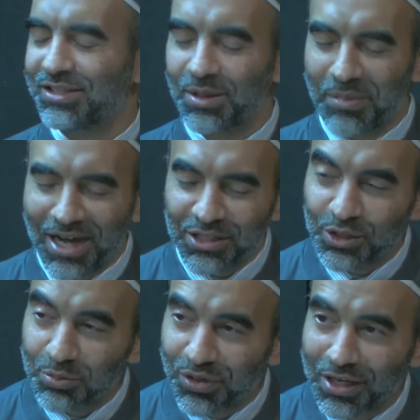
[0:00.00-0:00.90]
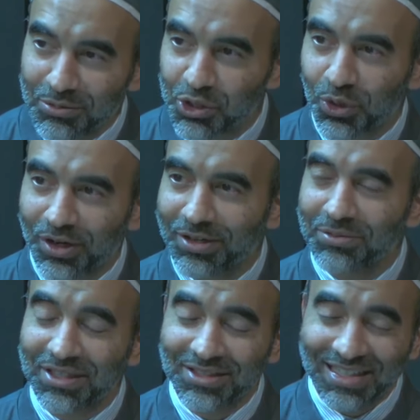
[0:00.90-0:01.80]
the my supreme joy,
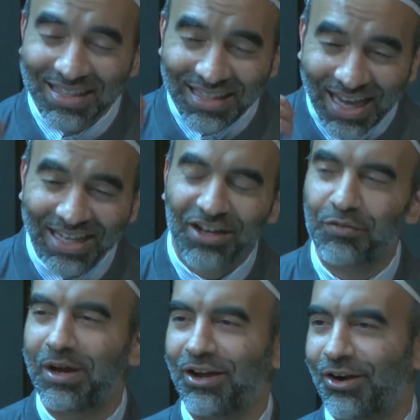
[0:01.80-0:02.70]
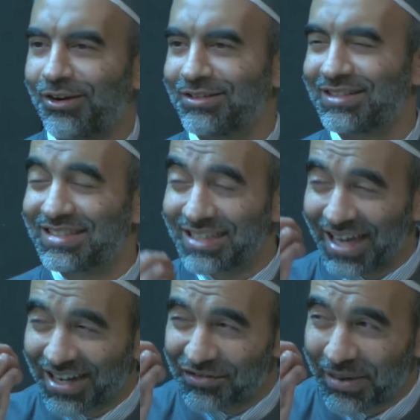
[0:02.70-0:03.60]
the delight of my heart, the
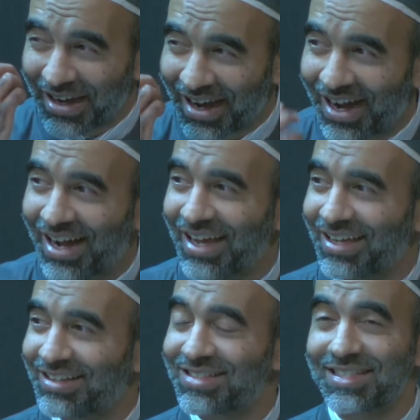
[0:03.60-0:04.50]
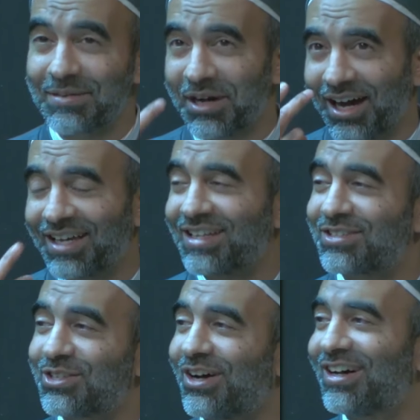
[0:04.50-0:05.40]
delight of my eye, the same eye that
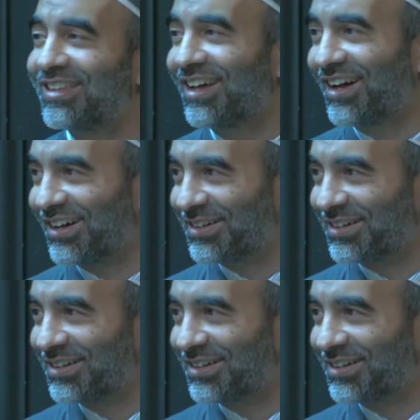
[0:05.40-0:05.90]
saw Allah,